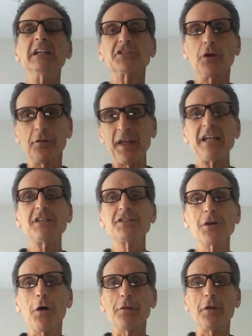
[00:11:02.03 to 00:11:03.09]
So these
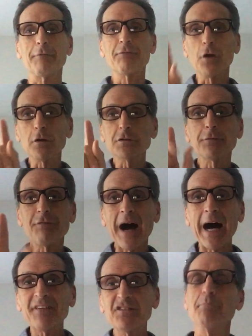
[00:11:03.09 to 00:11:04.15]
are the first
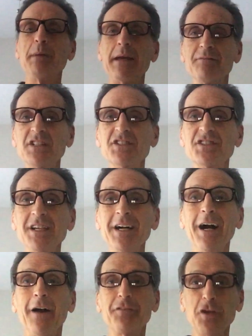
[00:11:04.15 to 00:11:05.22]
5 commitments
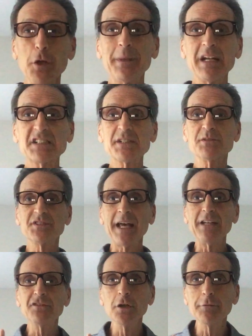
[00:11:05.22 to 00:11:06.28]
of humanism.
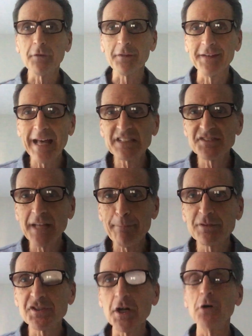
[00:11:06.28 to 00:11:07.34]
Stay tuned for the next
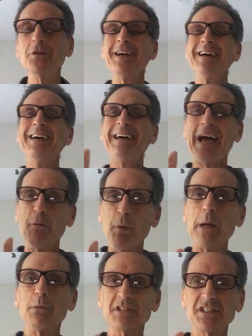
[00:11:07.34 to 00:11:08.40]
episode, and
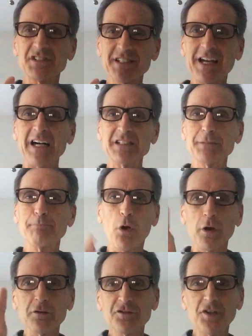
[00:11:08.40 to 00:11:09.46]
we will discuss
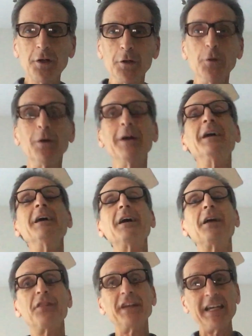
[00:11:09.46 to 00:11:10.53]
part 2,
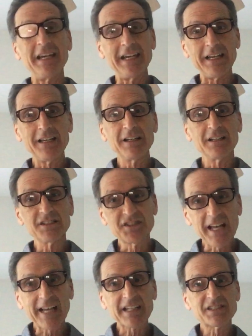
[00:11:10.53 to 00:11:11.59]
the
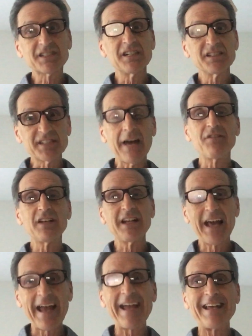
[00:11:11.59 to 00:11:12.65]
6,
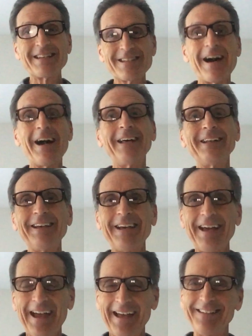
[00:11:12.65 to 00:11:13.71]
7, 8, 9,
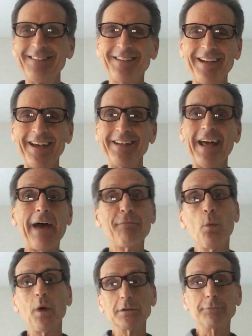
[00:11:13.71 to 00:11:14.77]
and 10. Have a
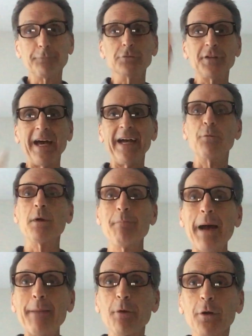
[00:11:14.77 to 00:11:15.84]
wonderful day, and
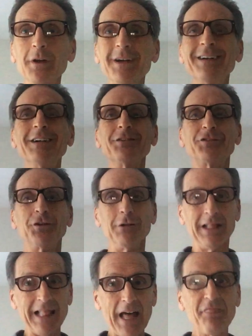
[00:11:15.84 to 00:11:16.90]
remember to
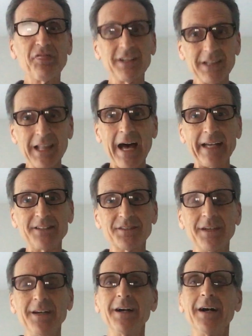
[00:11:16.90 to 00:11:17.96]
let the light
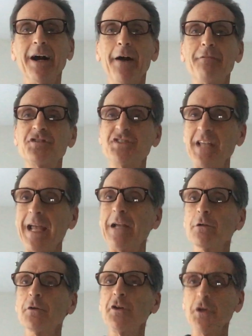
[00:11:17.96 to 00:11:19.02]
of
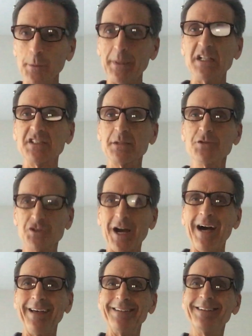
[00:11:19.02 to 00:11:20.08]
secular humanism
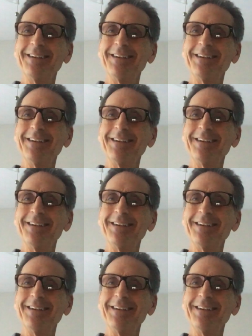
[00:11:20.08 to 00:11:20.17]
shine.